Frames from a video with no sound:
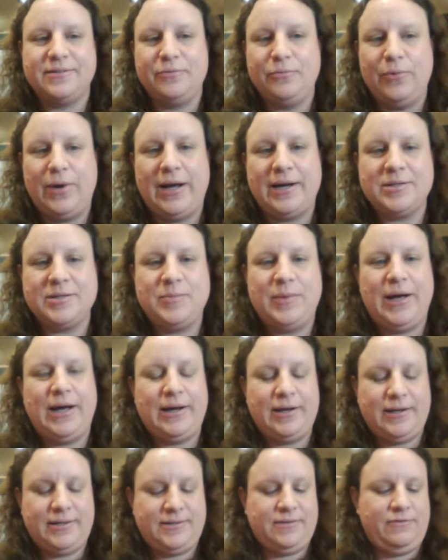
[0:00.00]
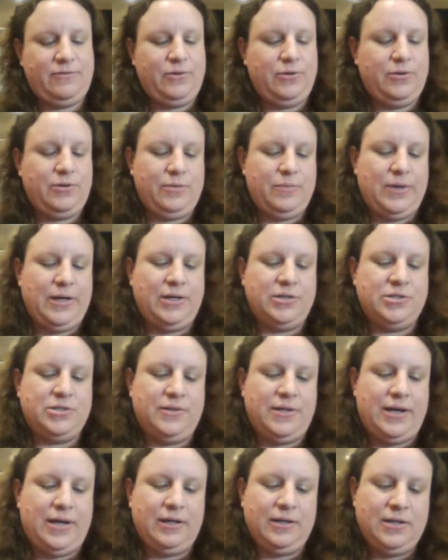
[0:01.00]
wax packs, if you could imagine
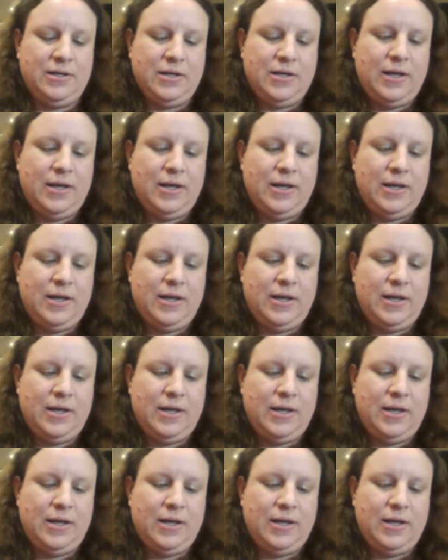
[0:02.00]
that.